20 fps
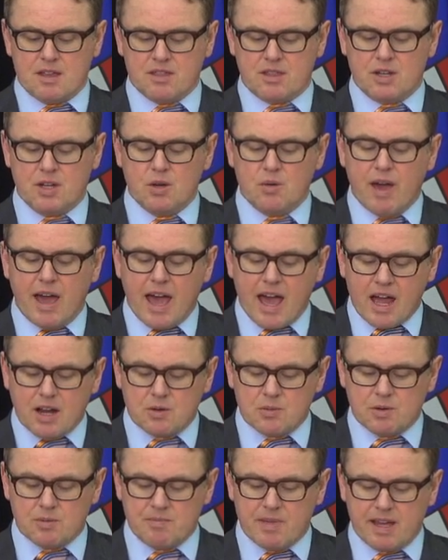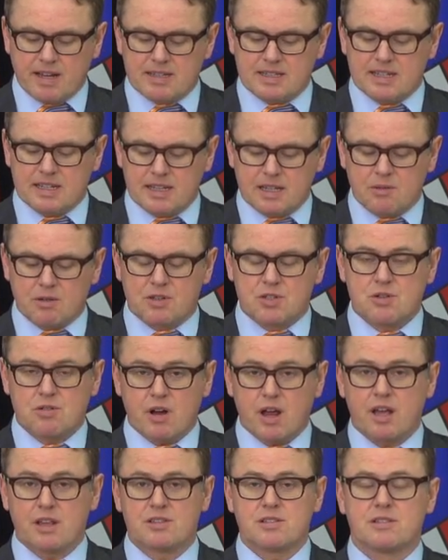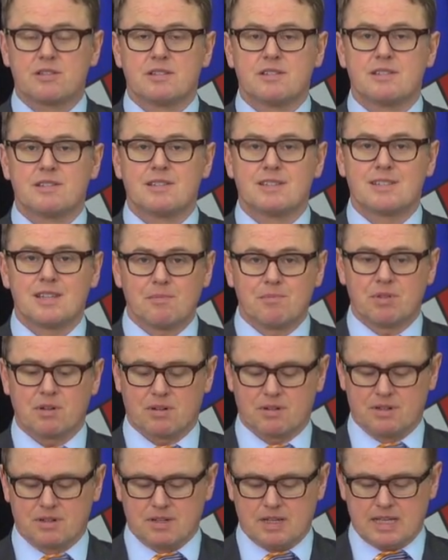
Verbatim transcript: the new act would make dealing with trusts simpler.